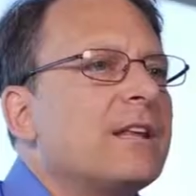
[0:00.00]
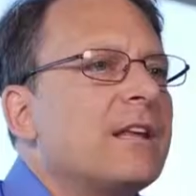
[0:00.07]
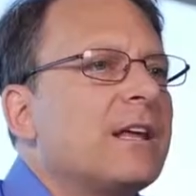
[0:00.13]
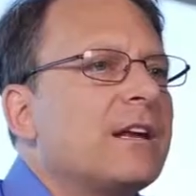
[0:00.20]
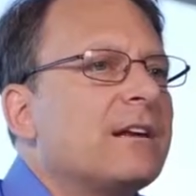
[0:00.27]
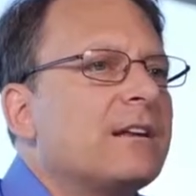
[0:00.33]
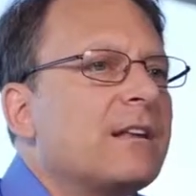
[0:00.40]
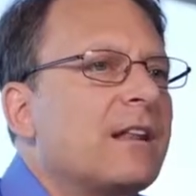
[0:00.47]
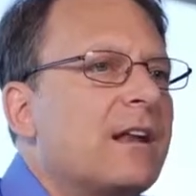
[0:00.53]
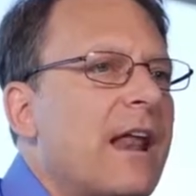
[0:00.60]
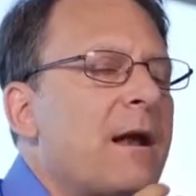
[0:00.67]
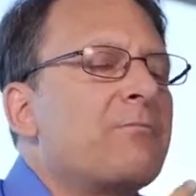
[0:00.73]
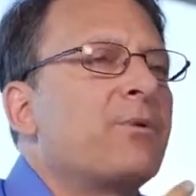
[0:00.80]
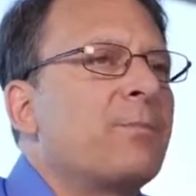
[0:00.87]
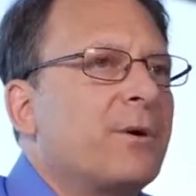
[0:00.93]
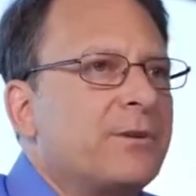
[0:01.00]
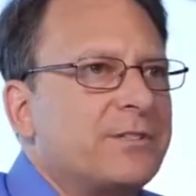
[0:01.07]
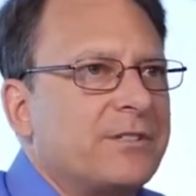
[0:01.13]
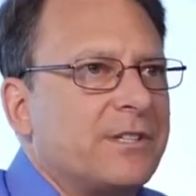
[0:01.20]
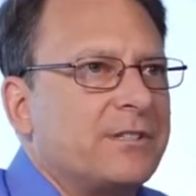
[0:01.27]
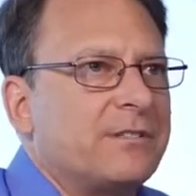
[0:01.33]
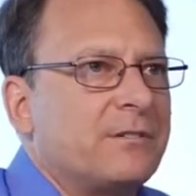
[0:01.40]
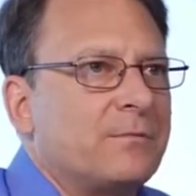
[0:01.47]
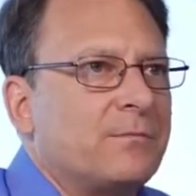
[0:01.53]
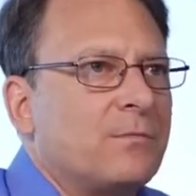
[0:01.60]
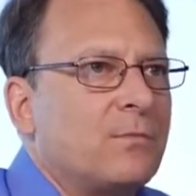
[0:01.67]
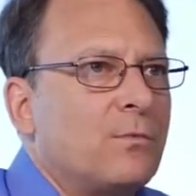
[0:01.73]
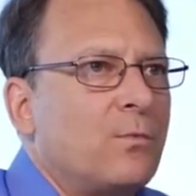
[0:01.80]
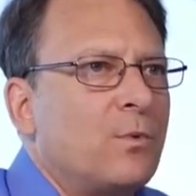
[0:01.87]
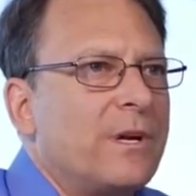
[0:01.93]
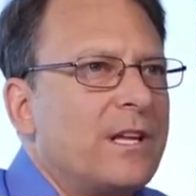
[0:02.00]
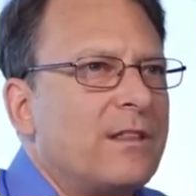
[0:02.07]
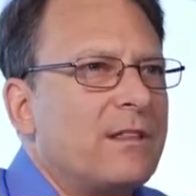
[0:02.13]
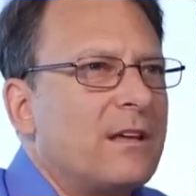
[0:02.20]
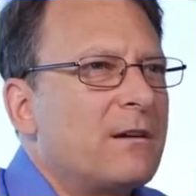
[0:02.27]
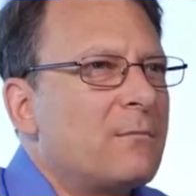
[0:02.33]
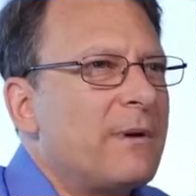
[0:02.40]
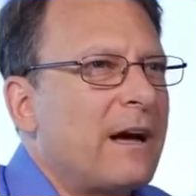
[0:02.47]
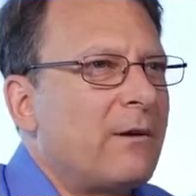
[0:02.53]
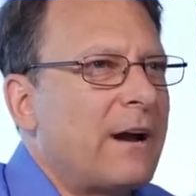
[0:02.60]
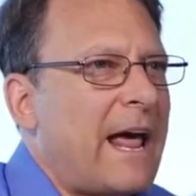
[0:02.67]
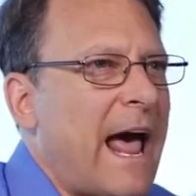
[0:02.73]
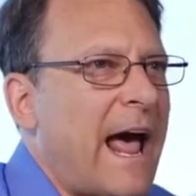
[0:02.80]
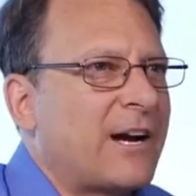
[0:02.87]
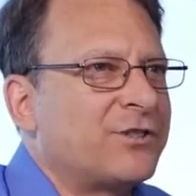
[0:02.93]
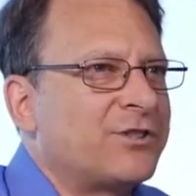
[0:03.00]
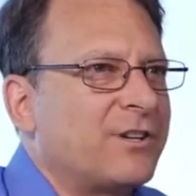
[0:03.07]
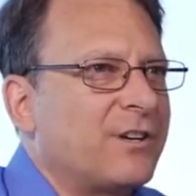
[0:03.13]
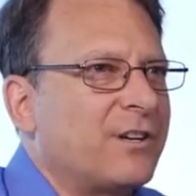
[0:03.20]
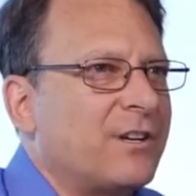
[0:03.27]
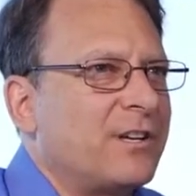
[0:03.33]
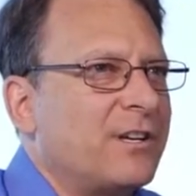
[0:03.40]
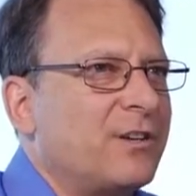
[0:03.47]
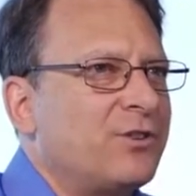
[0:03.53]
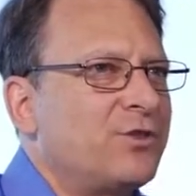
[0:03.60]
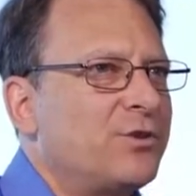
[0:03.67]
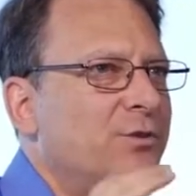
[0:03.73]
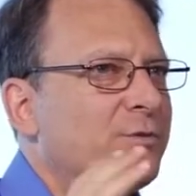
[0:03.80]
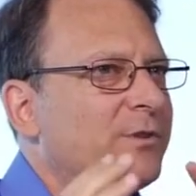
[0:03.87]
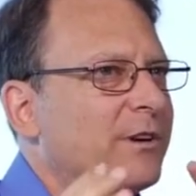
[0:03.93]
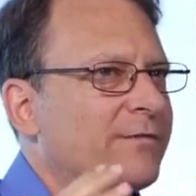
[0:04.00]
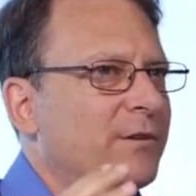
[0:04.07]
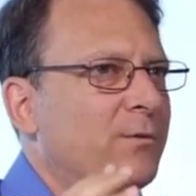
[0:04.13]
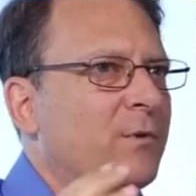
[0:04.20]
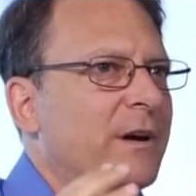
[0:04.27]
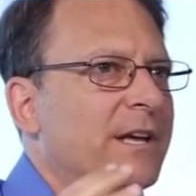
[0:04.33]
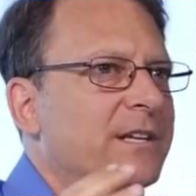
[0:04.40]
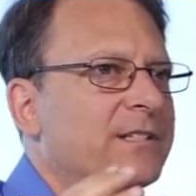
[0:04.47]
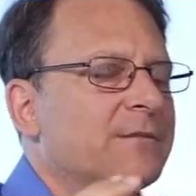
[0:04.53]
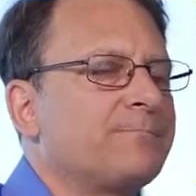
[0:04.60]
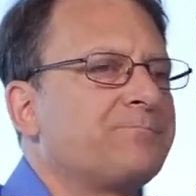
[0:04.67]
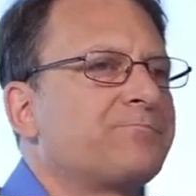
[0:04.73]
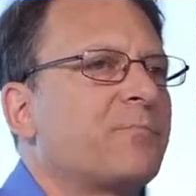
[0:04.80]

In the Net Promoter System, we think about action in two different ways.